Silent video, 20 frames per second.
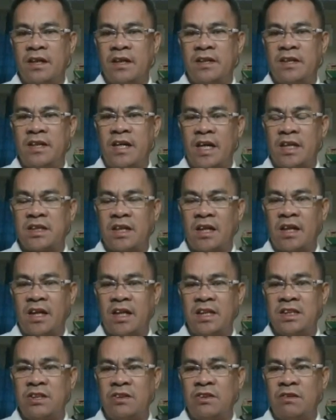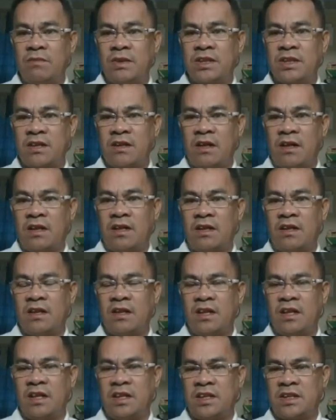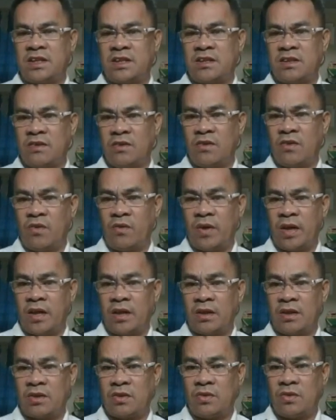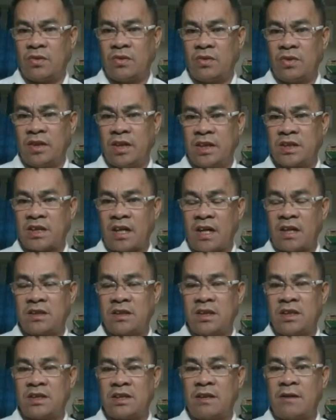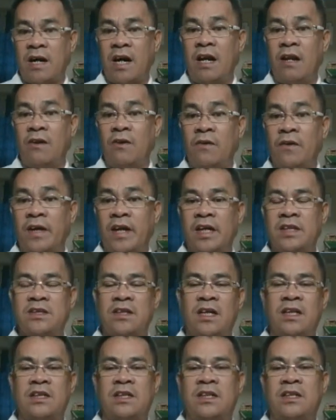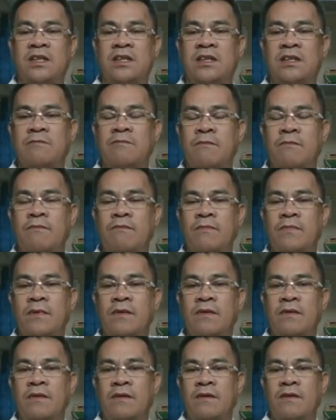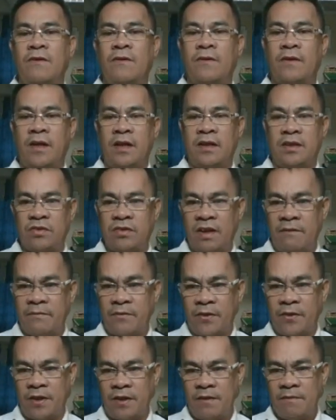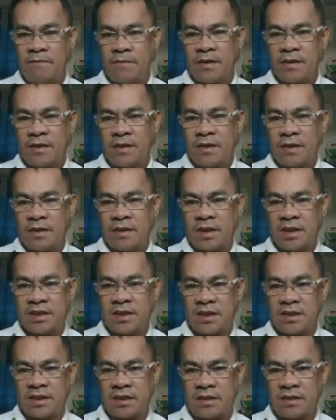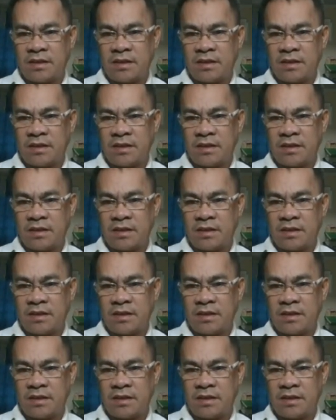the acceleration of this car is going to this axis, along x-axis. Okay, so therefore, this is